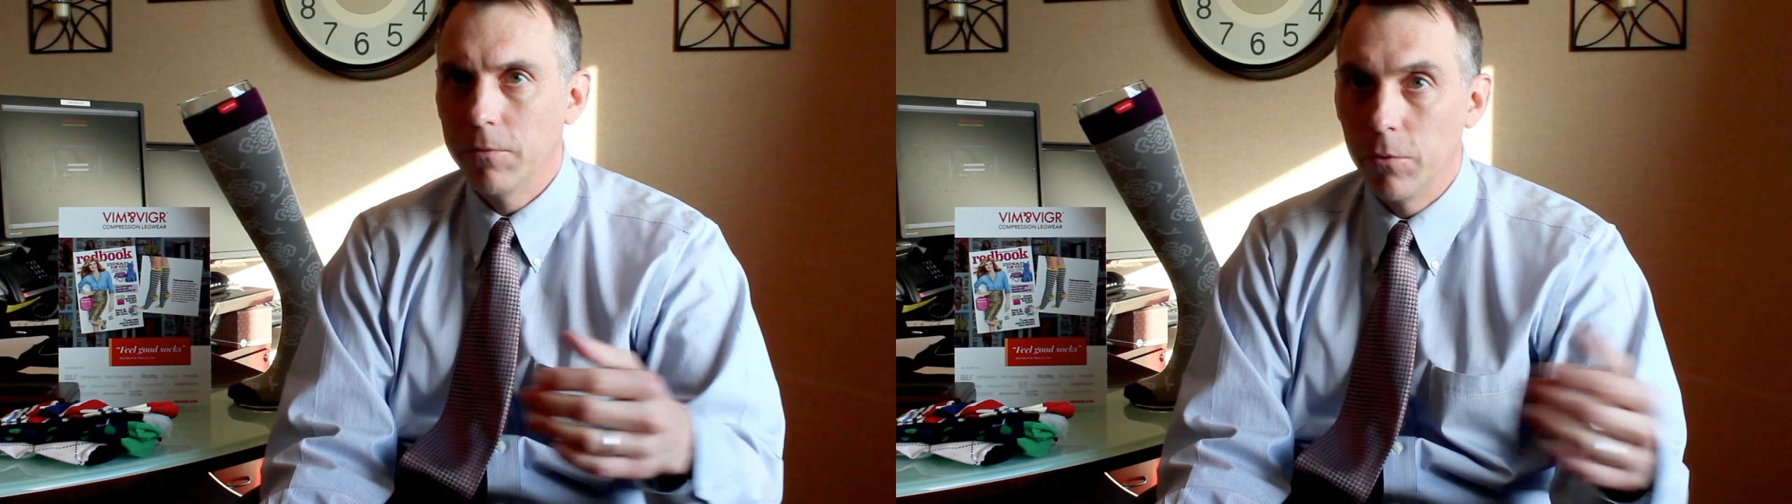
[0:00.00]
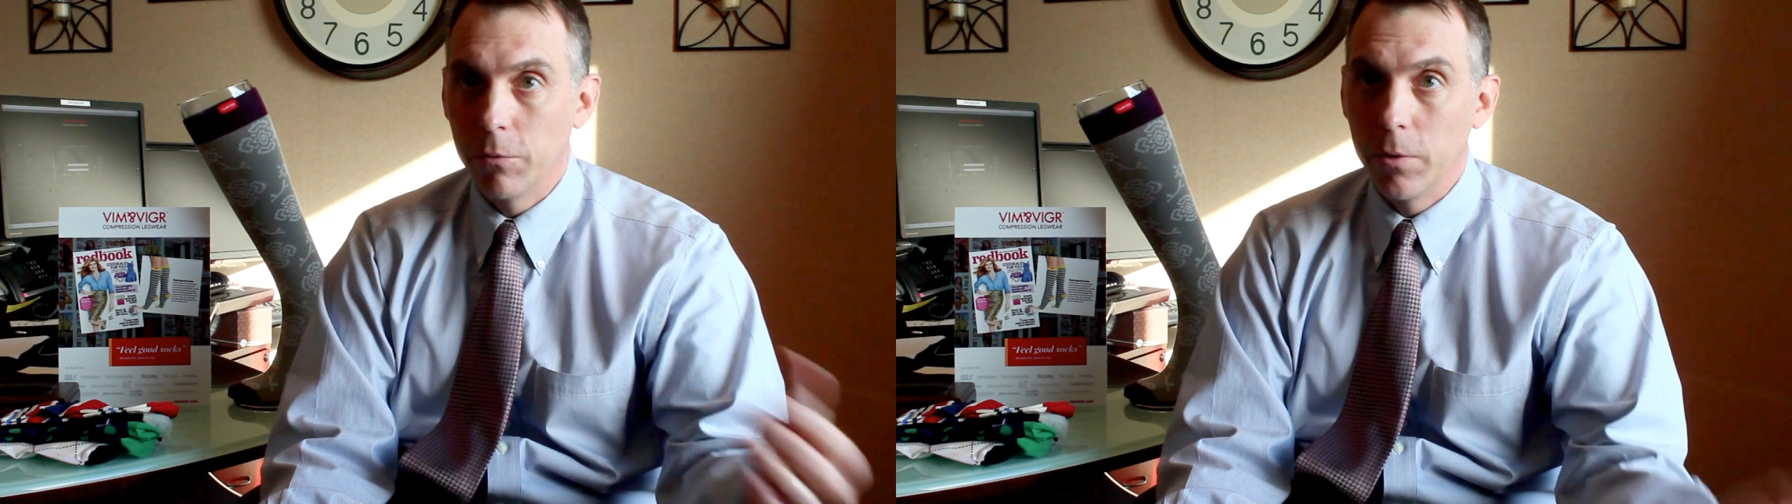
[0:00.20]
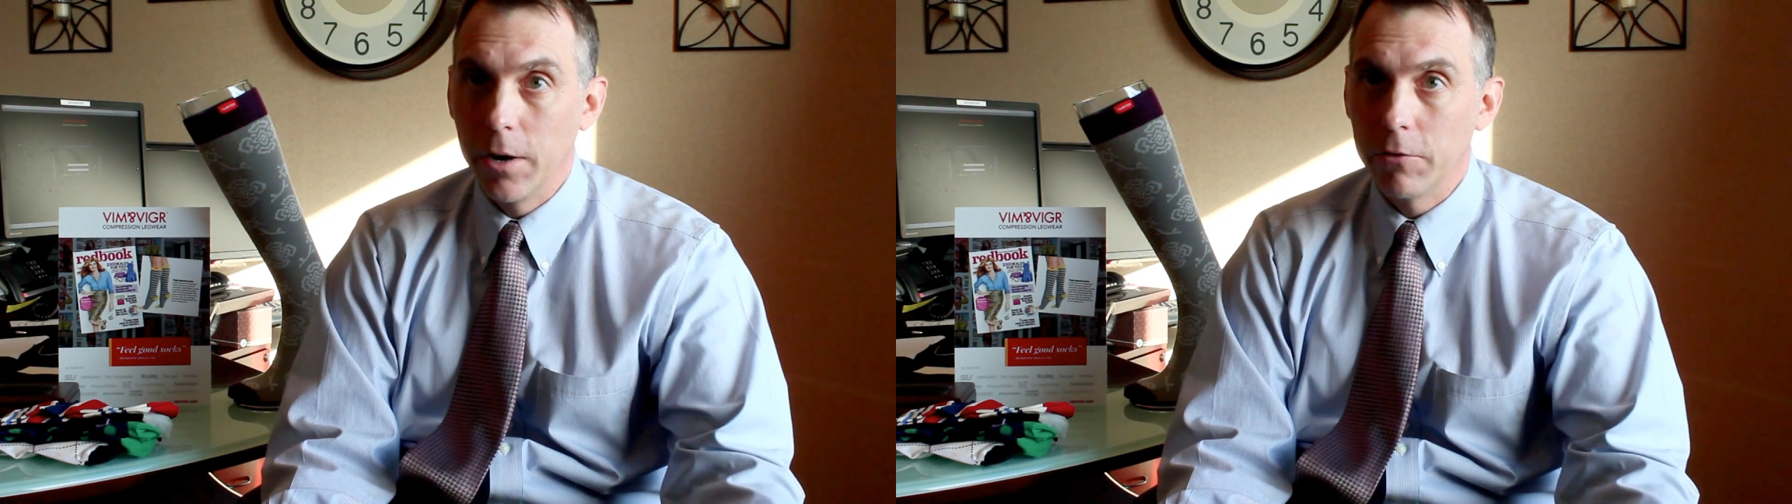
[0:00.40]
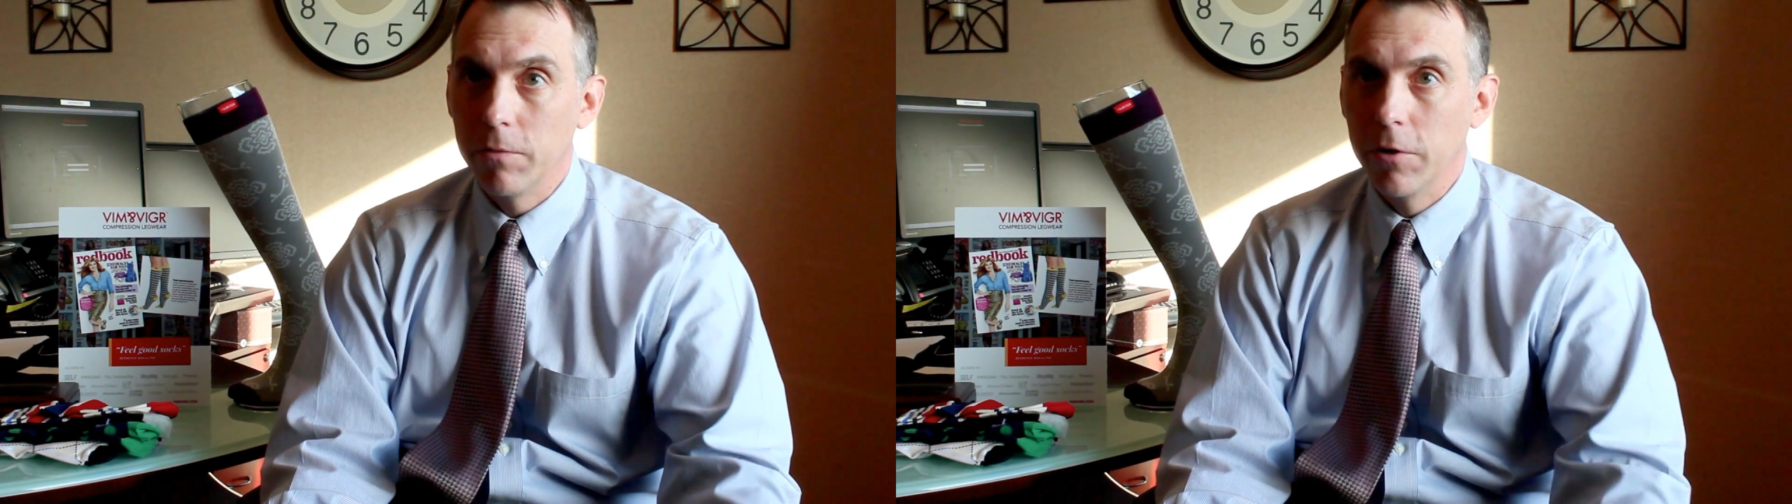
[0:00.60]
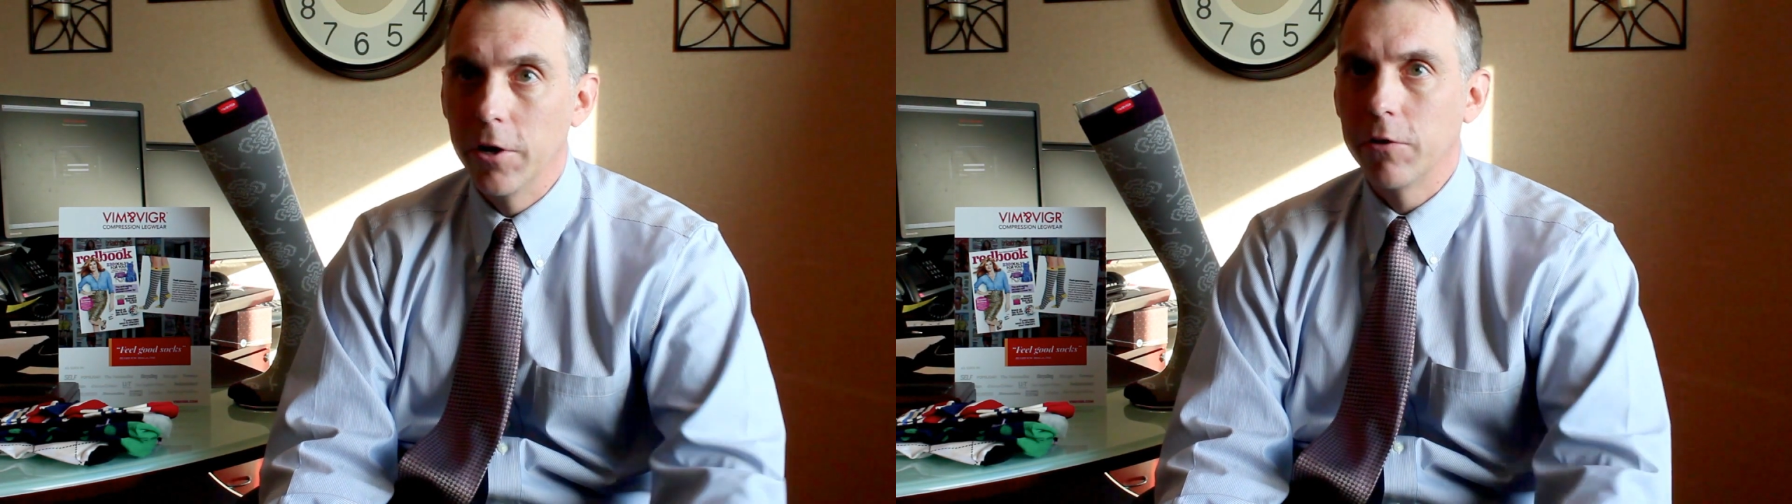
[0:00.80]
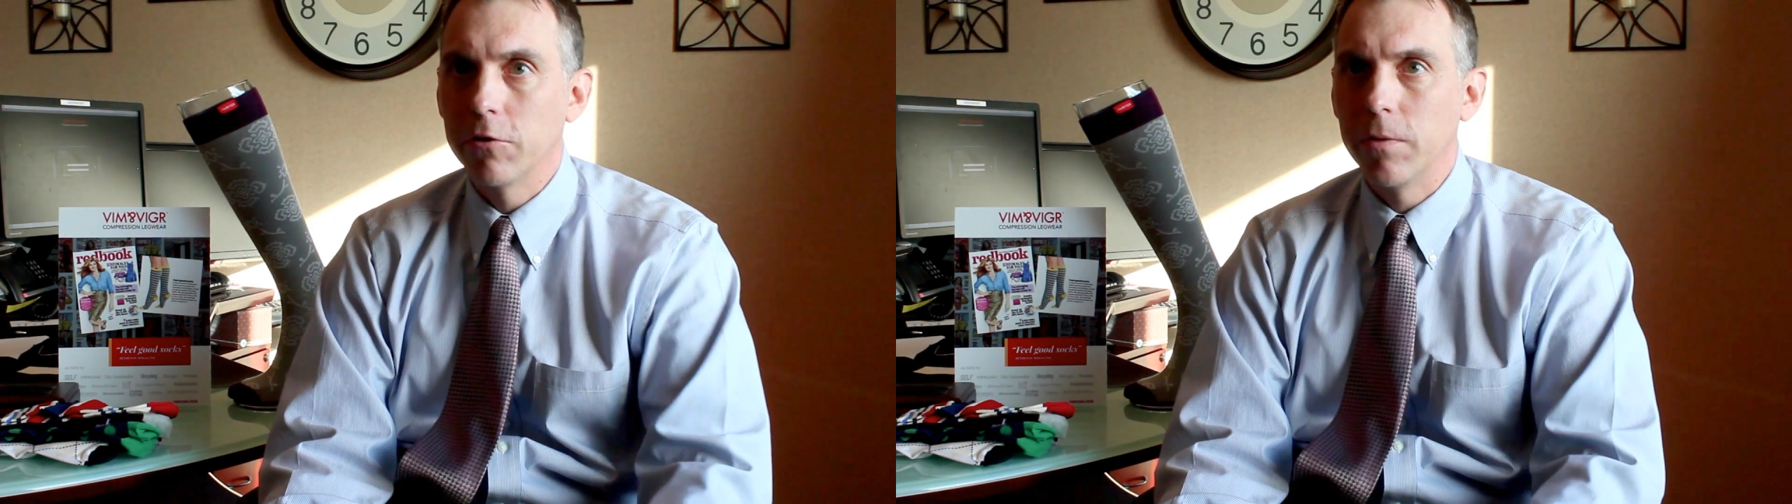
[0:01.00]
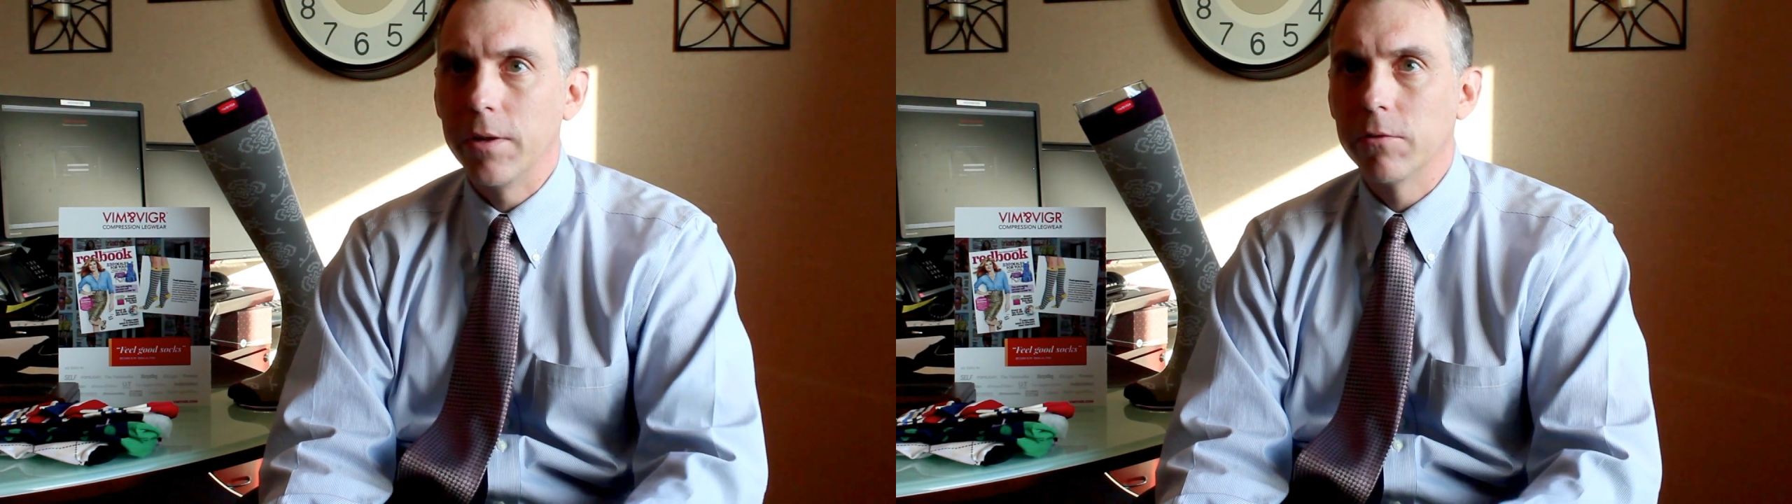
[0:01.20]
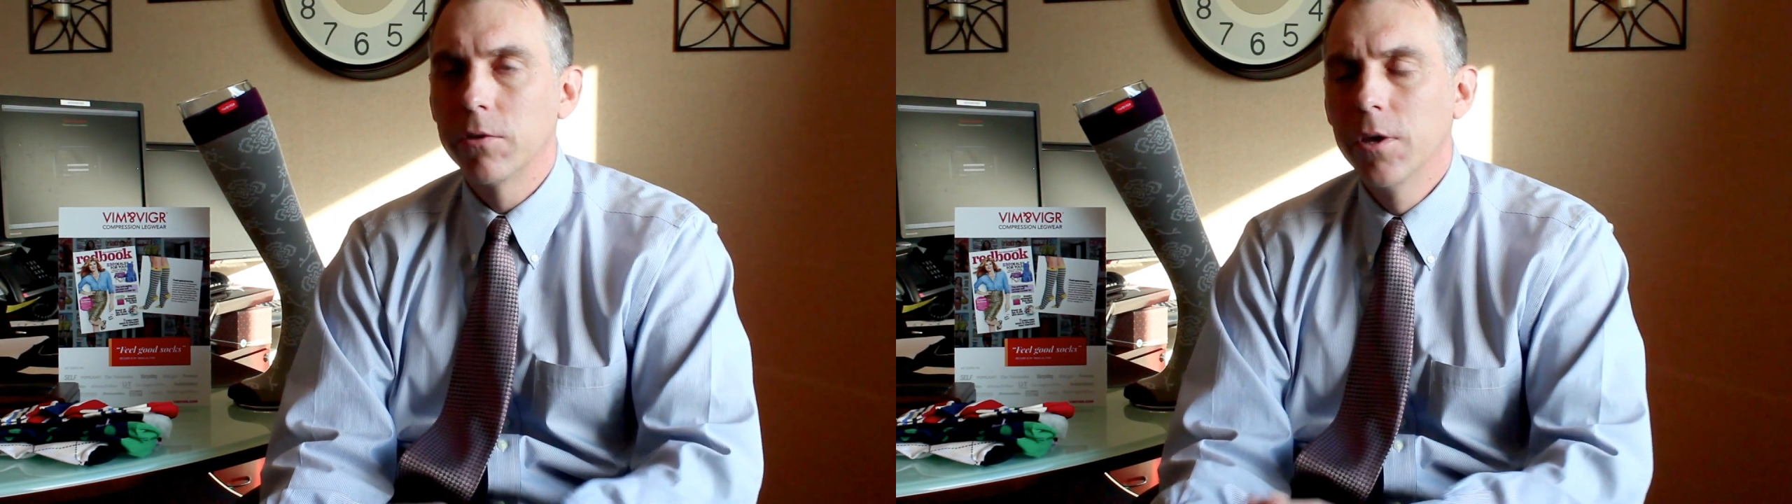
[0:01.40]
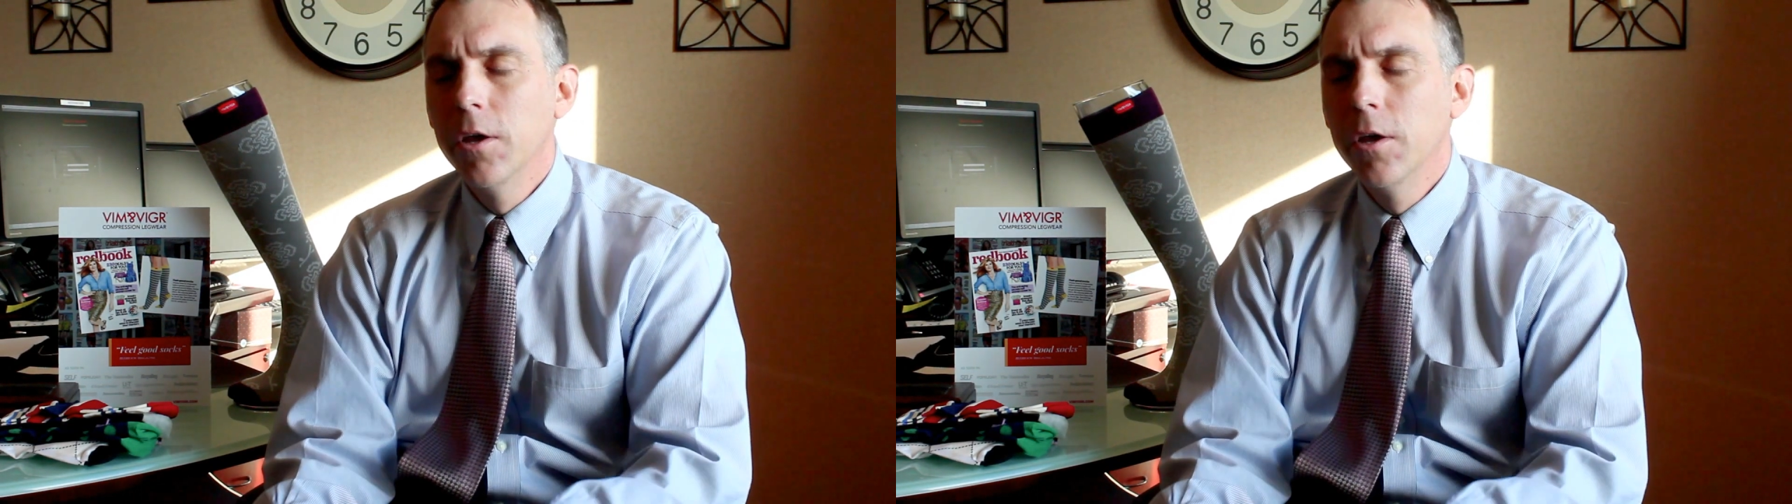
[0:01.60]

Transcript: with regards to varicose veins.